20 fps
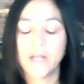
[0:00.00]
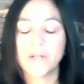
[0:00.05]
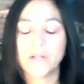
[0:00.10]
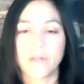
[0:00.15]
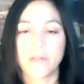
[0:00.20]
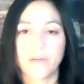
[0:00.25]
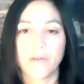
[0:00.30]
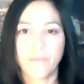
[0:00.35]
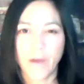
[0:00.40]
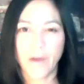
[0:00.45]
So
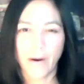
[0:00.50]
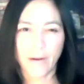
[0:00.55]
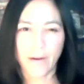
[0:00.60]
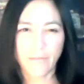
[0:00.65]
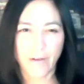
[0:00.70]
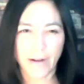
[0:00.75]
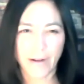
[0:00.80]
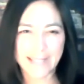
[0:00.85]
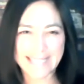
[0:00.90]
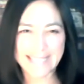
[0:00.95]
they're very,
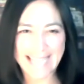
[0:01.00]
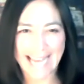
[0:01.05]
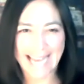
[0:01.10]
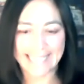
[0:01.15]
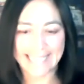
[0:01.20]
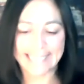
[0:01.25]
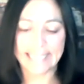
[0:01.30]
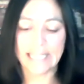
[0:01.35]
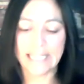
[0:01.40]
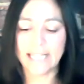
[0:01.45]
very
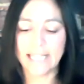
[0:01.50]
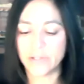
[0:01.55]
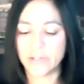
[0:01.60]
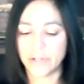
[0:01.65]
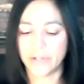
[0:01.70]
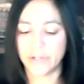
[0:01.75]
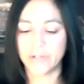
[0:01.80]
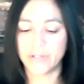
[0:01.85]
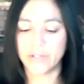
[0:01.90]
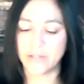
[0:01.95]
tight
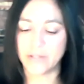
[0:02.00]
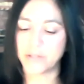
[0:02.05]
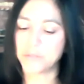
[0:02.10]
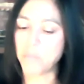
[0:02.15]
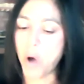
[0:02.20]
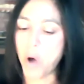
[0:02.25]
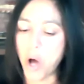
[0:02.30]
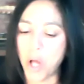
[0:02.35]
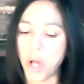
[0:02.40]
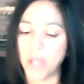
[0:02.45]
clusters and
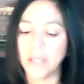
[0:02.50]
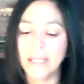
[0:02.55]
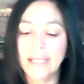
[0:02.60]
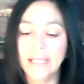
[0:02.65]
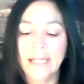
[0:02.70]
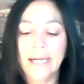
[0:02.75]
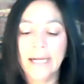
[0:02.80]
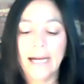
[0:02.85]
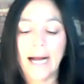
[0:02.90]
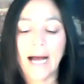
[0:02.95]
small.
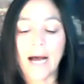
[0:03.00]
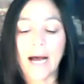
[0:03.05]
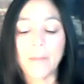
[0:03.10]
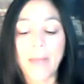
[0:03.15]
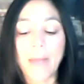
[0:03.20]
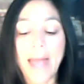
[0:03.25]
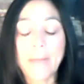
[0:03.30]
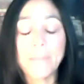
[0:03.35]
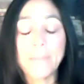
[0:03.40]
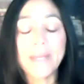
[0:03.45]

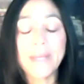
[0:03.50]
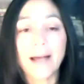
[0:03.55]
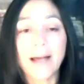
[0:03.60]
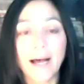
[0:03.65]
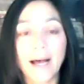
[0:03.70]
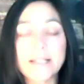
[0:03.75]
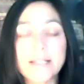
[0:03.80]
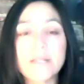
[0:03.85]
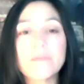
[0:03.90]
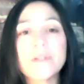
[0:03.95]
And
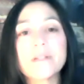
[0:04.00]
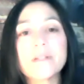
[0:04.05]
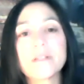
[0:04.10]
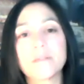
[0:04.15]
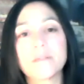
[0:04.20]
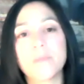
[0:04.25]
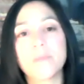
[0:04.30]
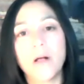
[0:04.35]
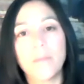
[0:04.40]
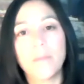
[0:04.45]
because of the
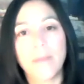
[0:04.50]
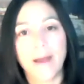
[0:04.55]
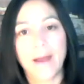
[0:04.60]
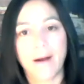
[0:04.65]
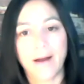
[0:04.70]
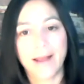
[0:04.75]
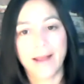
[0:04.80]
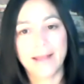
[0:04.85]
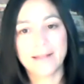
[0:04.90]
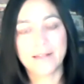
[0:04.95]
small
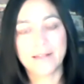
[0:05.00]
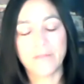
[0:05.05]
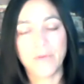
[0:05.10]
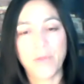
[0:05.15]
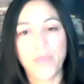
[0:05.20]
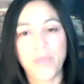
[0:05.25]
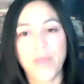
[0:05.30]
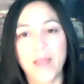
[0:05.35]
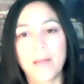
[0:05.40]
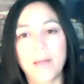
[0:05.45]
berries, if
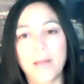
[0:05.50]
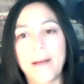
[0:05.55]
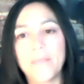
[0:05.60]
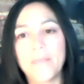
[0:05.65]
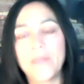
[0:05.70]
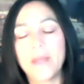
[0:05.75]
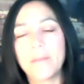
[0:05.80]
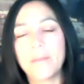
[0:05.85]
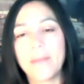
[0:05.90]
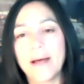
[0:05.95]
you think
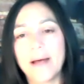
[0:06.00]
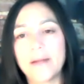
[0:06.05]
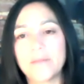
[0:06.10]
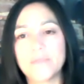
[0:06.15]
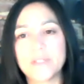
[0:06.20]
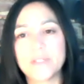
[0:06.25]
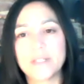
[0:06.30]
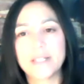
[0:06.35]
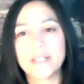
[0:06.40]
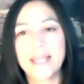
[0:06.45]
about the amount of
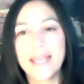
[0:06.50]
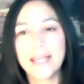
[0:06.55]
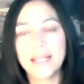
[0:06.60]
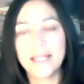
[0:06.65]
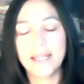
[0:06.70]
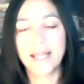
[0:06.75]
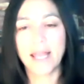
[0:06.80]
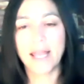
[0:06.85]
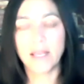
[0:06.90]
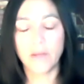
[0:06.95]

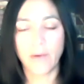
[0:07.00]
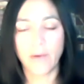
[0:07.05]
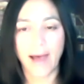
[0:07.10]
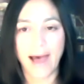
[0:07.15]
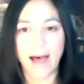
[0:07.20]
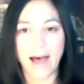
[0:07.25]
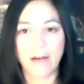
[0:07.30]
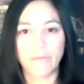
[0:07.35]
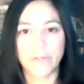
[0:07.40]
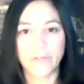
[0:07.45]
skin that you
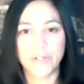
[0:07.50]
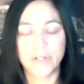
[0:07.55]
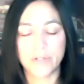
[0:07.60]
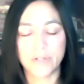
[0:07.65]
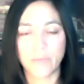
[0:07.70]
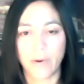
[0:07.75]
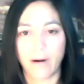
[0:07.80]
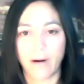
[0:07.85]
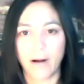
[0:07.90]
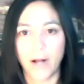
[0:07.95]
have, which
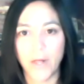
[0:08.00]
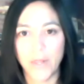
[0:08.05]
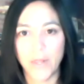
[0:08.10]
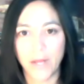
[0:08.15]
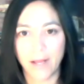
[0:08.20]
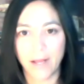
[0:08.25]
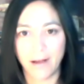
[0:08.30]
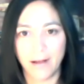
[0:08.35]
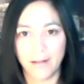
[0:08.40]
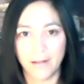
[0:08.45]
is where all the
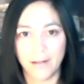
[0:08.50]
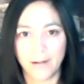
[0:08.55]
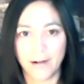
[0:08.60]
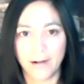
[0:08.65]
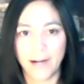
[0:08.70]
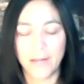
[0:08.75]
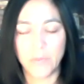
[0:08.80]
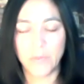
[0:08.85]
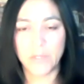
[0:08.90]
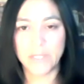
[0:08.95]
color
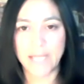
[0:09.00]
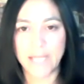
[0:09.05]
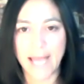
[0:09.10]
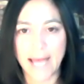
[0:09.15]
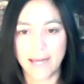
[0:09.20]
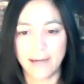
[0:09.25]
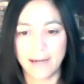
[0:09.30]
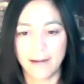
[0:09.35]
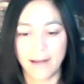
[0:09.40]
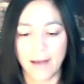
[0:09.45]
and the
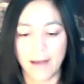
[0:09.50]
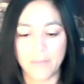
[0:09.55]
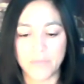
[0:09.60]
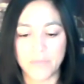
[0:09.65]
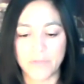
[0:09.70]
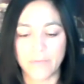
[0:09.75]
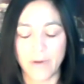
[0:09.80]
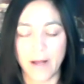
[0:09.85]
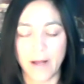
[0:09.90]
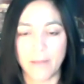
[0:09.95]
tannin
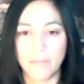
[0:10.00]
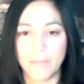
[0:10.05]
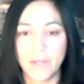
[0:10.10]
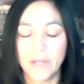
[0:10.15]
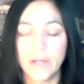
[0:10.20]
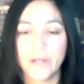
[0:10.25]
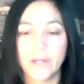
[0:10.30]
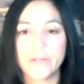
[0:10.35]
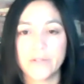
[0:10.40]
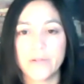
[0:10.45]
comes from,
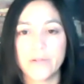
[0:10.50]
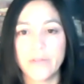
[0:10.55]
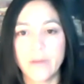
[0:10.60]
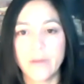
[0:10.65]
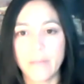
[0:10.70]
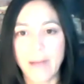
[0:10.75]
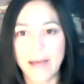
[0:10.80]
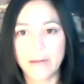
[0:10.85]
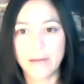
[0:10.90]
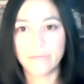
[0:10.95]
to the
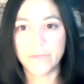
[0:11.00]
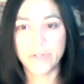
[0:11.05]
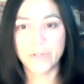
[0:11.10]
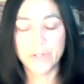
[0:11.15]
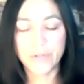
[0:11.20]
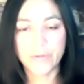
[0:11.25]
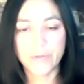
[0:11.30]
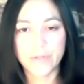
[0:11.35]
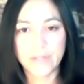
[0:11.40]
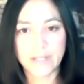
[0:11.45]
amount of
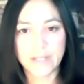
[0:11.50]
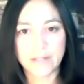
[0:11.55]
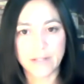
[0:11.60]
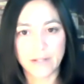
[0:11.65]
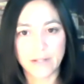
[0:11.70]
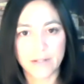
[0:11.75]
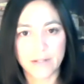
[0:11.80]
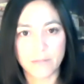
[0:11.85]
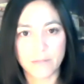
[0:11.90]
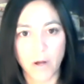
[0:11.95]
juice that's
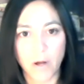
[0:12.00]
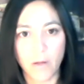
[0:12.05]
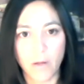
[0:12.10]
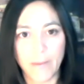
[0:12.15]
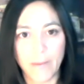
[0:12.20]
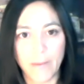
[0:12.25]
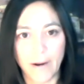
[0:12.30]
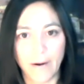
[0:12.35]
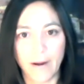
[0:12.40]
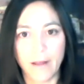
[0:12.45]
in a small
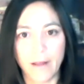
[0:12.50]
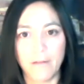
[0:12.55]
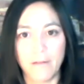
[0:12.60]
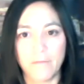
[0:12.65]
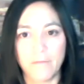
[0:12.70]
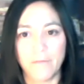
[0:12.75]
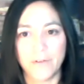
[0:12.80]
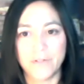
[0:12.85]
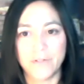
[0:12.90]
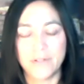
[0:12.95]
berry
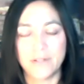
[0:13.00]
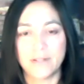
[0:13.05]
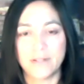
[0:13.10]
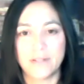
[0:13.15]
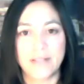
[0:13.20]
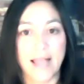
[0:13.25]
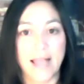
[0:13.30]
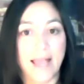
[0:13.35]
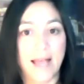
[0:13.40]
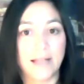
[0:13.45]
versus,
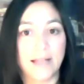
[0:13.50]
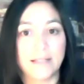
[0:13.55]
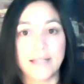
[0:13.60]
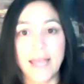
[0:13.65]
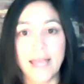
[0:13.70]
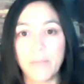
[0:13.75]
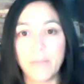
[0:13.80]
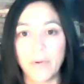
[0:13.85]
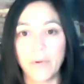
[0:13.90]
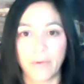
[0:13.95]
say, a
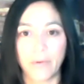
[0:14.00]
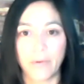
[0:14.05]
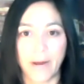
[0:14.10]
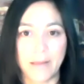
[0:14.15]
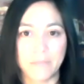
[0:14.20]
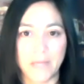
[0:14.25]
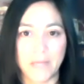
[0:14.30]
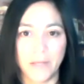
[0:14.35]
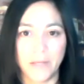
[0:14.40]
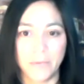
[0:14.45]
table
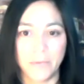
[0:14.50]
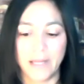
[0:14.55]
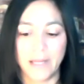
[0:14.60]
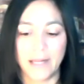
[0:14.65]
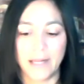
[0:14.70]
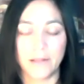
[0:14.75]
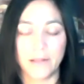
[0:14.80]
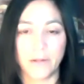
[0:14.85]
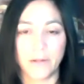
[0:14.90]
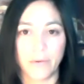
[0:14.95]
grape that you would
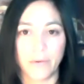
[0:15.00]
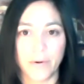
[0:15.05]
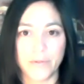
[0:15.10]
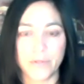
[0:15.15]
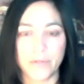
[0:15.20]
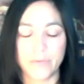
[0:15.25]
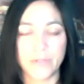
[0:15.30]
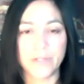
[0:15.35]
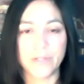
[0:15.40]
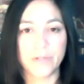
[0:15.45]
get at the
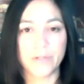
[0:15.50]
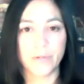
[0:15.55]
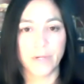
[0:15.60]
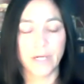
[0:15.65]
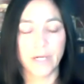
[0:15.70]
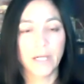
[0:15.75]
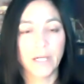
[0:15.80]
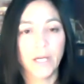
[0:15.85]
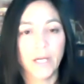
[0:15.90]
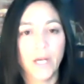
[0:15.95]
grocery
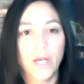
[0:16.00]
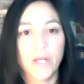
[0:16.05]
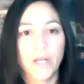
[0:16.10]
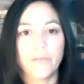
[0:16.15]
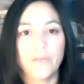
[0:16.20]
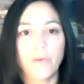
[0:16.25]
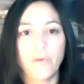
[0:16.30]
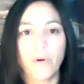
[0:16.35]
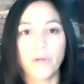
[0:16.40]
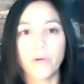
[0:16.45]
store.
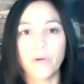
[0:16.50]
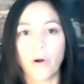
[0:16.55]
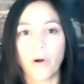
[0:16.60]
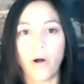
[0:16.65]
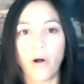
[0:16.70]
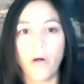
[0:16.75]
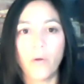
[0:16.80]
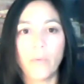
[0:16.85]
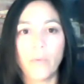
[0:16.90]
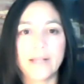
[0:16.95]
You're
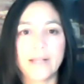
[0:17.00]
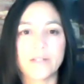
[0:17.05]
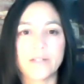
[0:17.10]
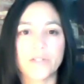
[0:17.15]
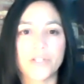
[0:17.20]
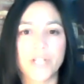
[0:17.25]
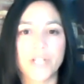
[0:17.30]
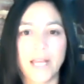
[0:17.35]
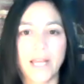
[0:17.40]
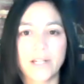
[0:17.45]
always
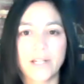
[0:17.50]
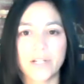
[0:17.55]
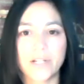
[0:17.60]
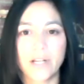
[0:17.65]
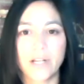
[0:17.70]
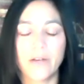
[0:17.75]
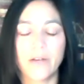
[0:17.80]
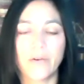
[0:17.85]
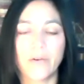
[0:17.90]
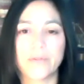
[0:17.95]

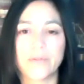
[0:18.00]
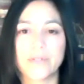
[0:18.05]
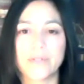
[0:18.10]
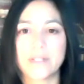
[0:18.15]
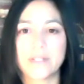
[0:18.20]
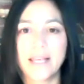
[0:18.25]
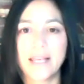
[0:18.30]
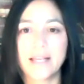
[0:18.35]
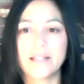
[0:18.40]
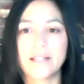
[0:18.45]
changing your
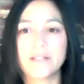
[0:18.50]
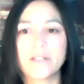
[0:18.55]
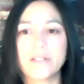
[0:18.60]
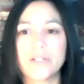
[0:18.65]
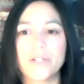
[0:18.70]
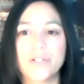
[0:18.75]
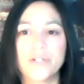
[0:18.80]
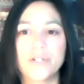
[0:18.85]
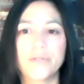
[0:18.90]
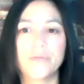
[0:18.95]
skin to
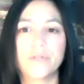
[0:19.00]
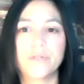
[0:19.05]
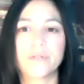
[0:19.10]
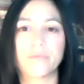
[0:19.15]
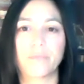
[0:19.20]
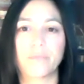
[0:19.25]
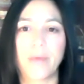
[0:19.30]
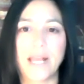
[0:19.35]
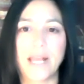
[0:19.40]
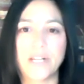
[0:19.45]

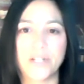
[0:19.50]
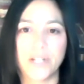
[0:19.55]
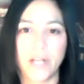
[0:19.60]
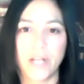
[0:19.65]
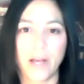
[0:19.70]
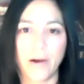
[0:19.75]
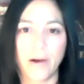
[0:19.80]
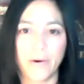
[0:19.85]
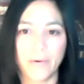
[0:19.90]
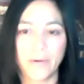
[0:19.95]
juice
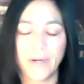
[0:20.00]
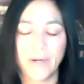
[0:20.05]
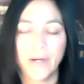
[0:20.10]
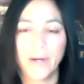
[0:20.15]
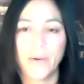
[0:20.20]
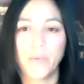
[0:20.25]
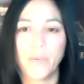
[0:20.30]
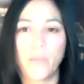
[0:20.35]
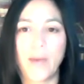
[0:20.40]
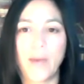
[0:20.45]
ratio
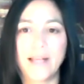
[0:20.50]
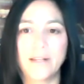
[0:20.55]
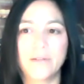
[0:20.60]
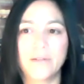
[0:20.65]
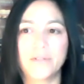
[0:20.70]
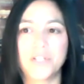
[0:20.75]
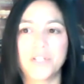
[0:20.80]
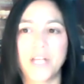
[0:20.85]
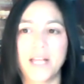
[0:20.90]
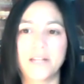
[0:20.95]
when you
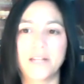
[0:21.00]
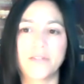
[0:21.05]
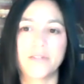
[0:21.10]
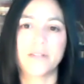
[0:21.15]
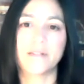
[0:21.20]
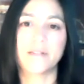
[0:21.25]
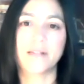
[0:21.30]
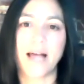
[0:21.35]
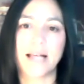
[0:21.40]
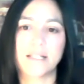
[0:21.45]
change
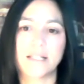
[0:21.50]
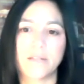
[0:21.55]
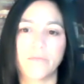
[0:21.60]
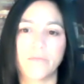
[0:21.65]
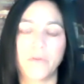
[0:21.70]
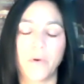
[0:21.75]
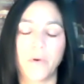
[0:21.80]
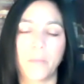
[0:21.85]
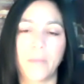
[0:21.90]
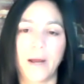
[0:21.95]
the size of
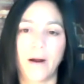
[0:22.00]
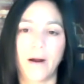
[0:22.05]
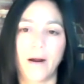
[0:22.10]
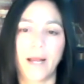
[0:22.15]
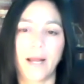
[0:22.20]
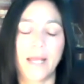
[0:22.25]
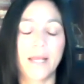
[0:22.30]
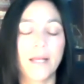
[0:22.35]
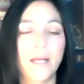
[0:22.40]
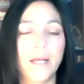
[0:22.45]
your
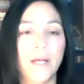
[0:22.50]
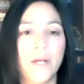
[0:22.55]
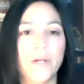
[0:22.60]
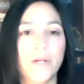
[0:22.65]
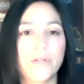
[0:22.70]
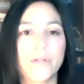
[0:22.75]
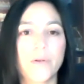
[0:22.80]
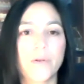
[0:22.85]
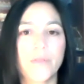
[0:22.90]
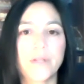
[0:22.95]
berry.
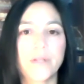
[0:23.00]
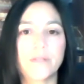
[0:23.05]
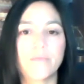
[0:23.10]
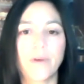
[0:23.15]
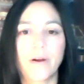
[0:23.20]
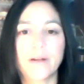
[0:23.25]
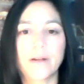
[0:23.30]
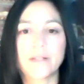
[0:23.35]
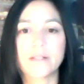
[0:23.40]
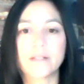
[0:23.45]
So this
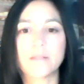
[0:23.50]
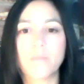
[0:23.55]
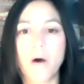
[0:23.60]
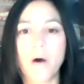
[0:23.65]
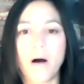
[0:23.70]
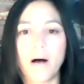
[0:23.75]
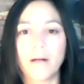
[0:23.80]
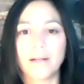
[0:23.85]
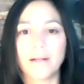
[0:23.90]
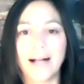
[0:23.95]
very
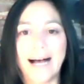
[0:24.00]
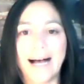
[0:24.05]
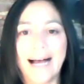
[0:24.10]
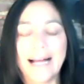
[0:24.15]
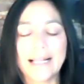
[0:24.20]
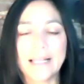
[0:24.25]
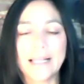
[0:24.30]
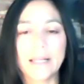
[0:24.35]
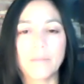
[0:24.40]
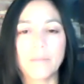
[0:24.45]
small,
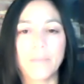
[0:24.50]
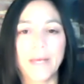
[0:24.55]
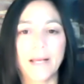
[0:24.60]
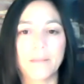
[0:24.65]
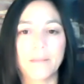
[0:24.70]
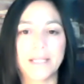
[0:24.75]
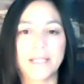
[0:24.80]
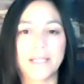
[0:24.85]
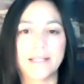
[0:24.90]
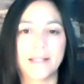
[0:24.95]
highly
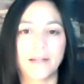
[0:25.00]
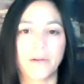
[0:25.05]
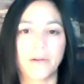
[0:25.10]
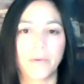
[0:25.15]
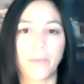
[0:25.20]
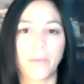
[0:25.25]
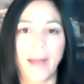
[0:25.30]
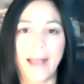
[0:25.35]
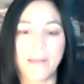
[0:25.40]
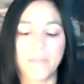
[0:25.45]
pigmented
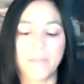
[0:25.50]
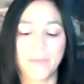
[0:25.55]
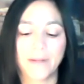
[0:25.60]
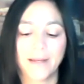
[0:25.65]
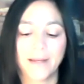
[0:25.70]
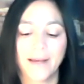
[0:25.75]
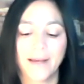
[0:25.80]
grape